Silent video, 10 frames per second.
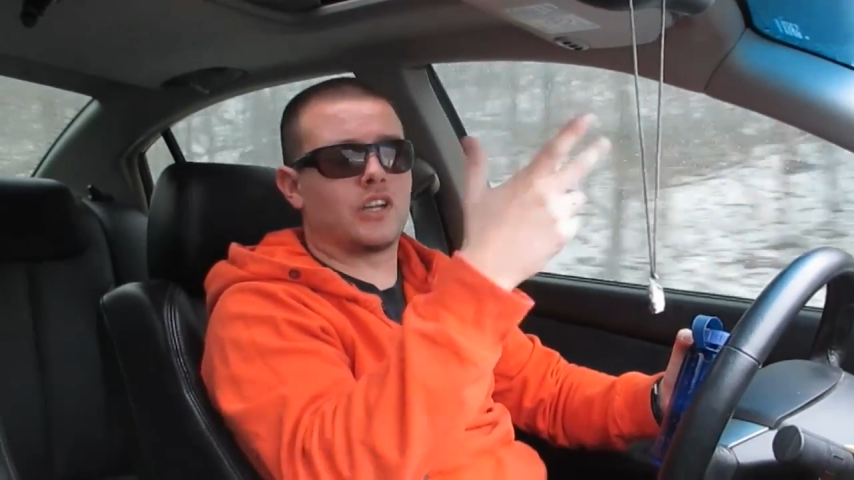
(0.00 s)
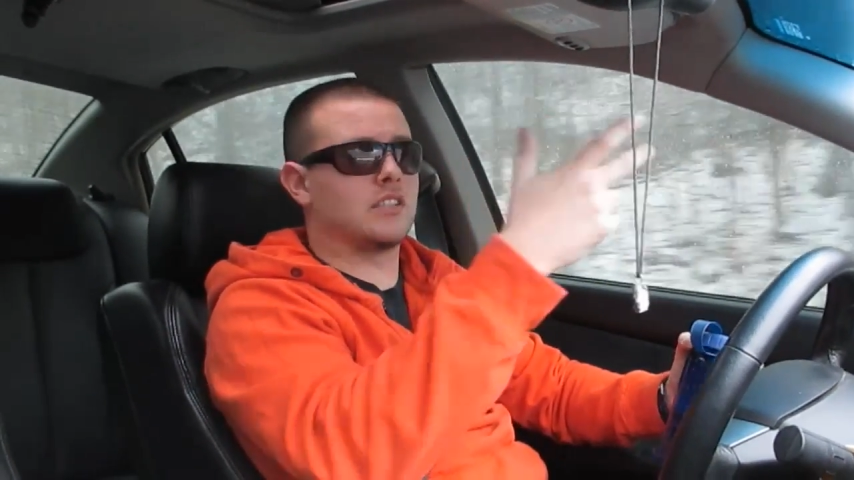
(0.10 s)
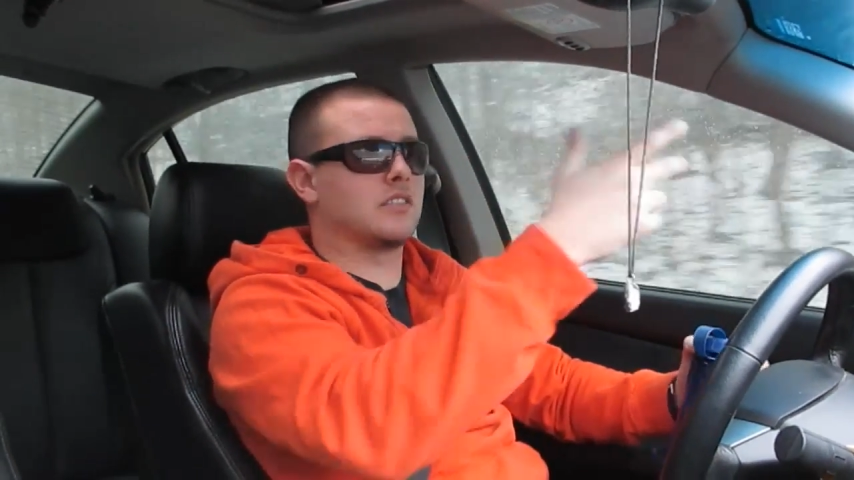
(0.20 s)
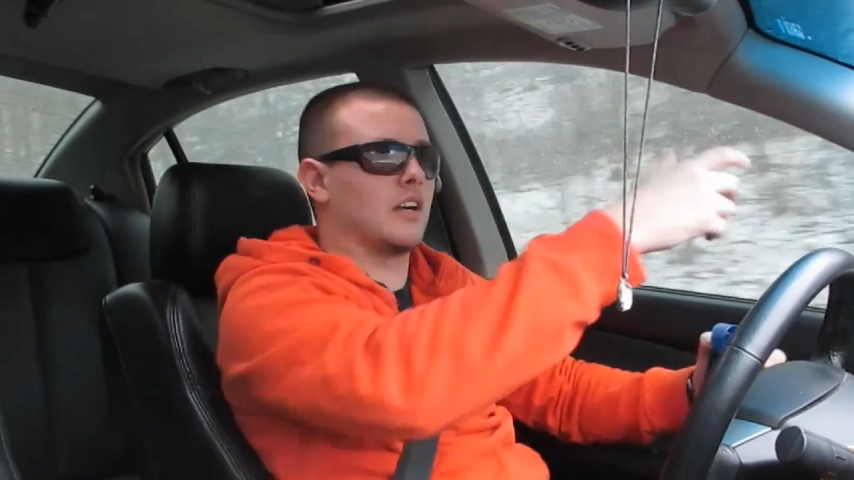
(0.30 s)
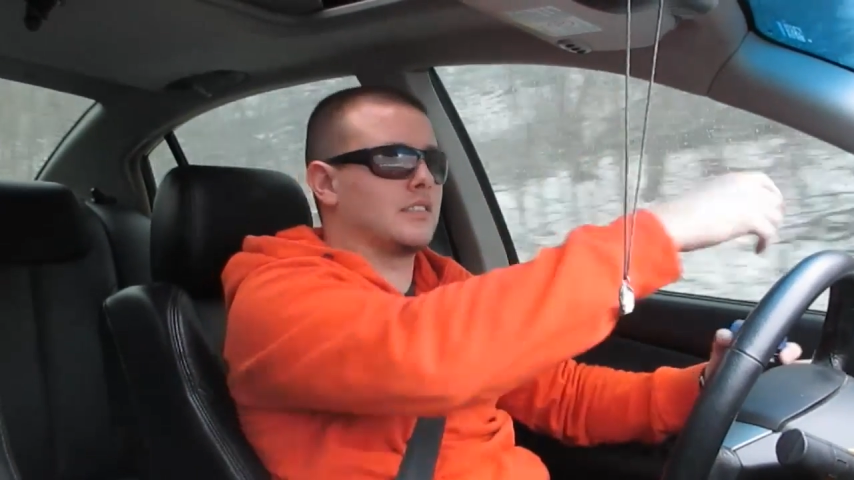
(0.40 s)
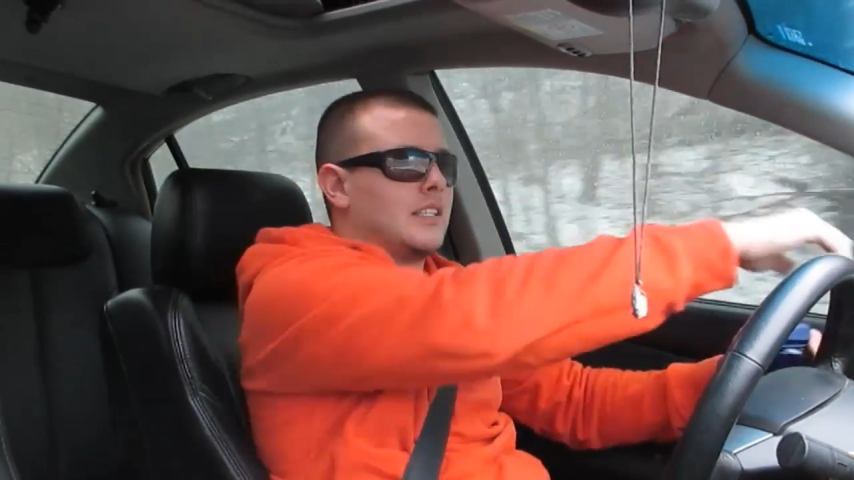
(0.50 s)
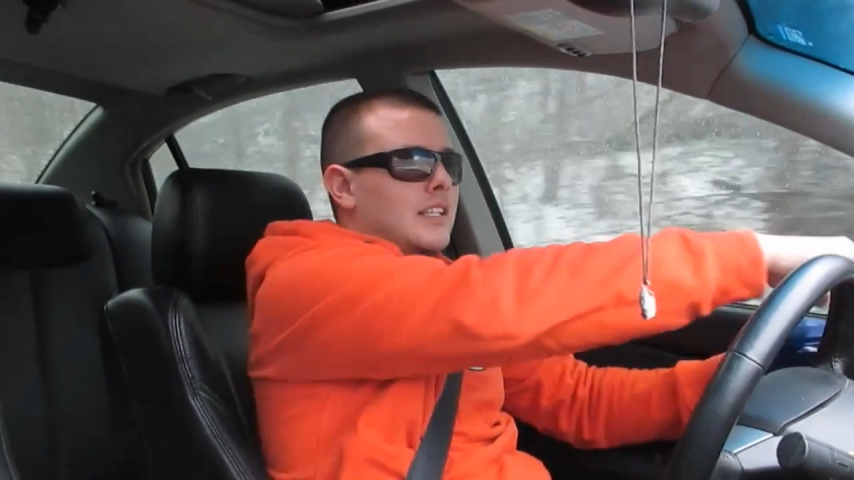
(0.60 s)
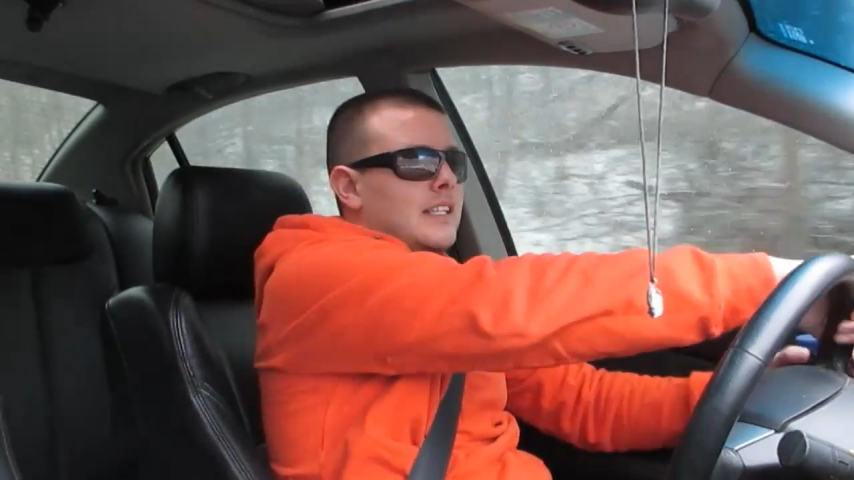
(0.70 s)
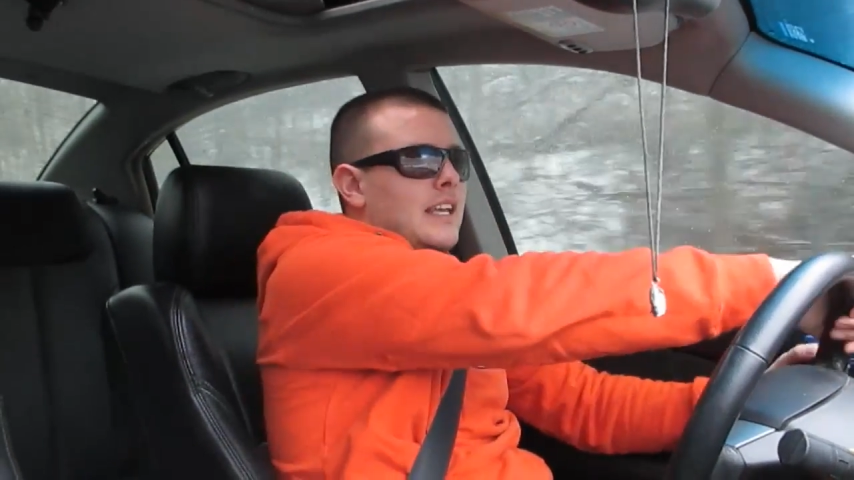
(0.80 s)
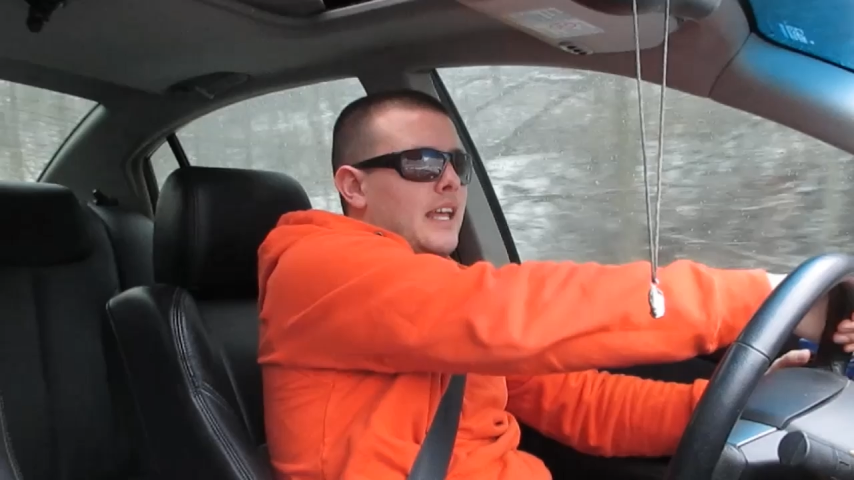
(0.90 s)
gets sucked
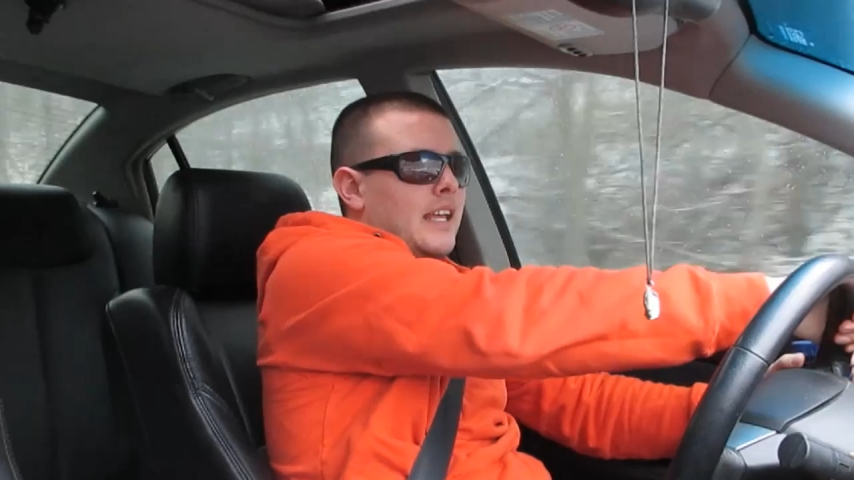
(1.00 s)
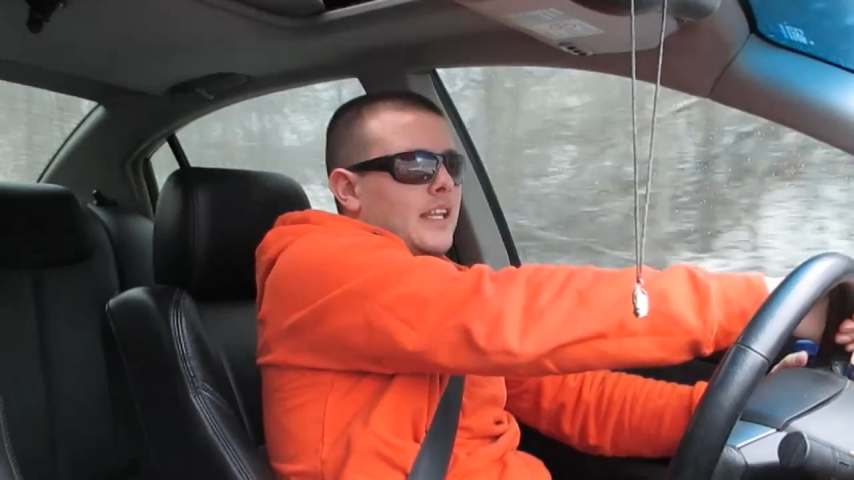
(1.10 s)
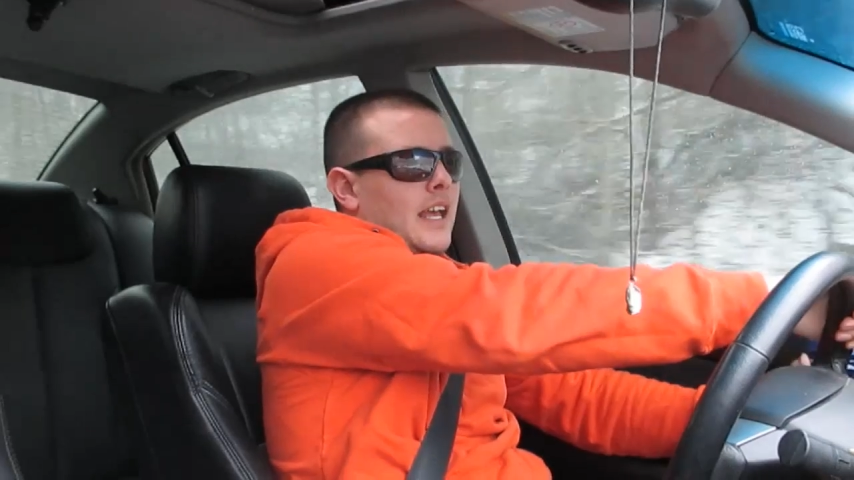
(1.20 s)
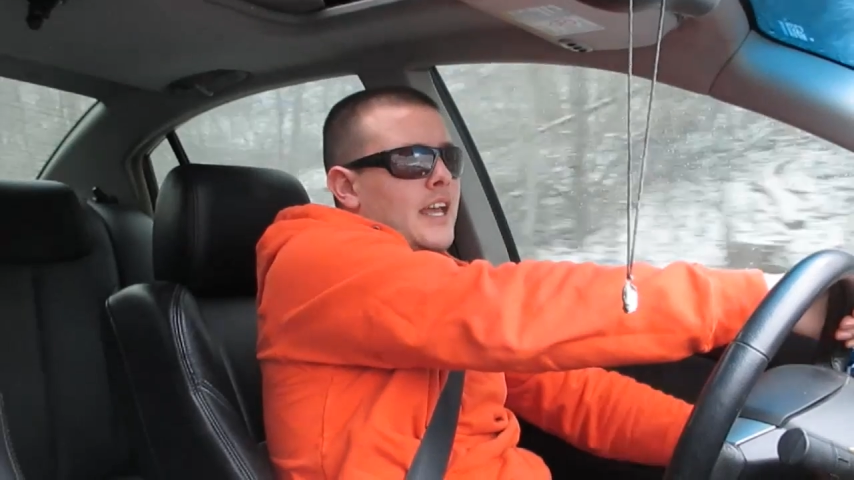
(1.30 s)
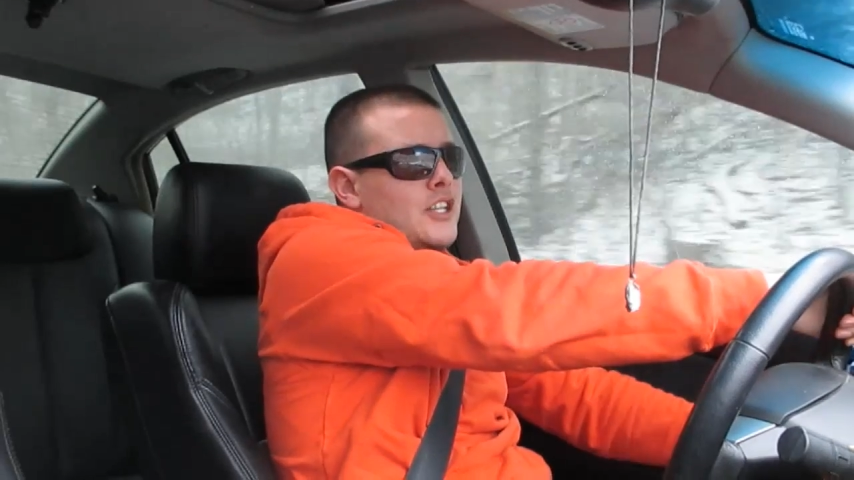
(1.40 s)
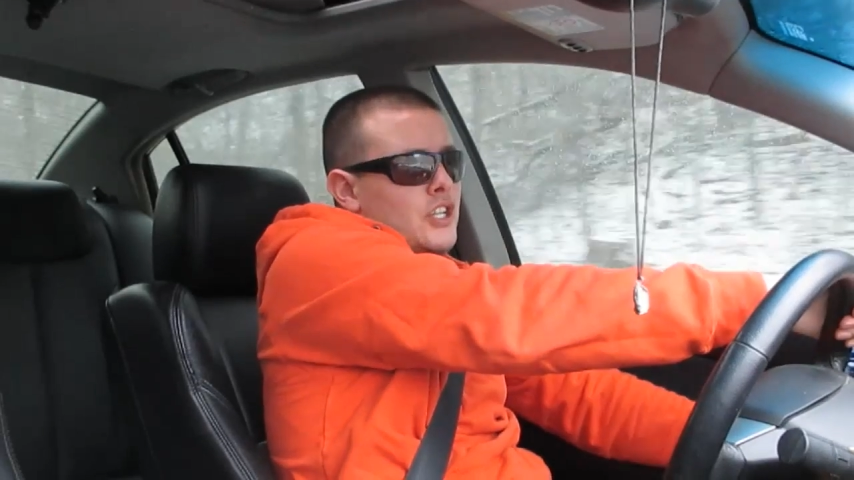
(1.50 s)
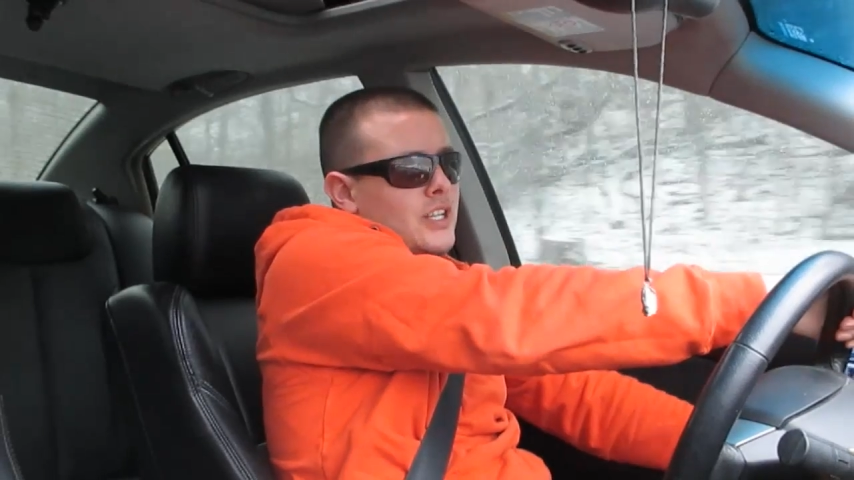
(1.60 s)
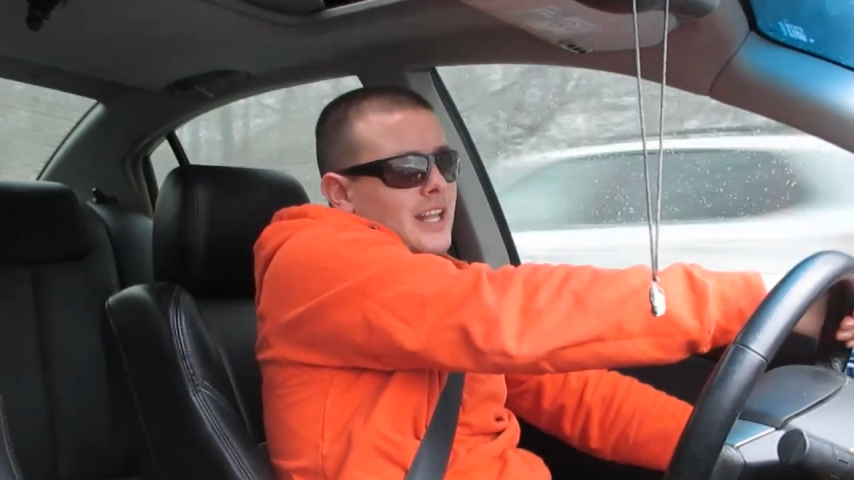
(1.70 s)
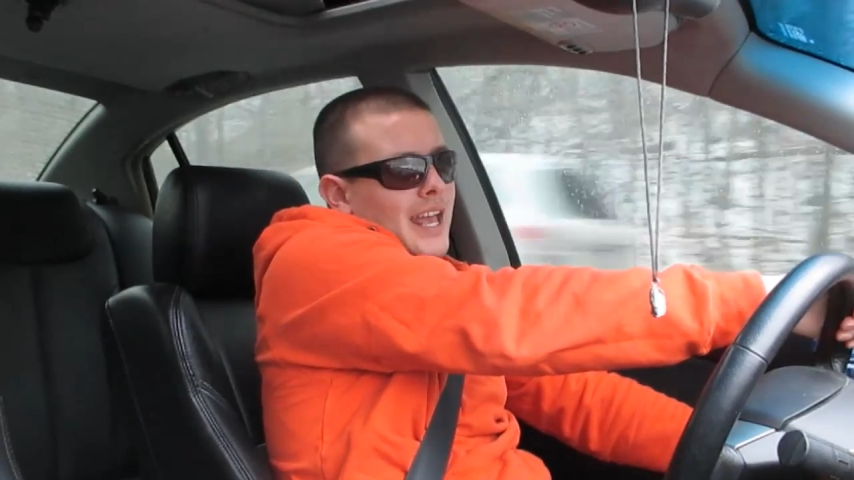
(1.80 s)
into the engine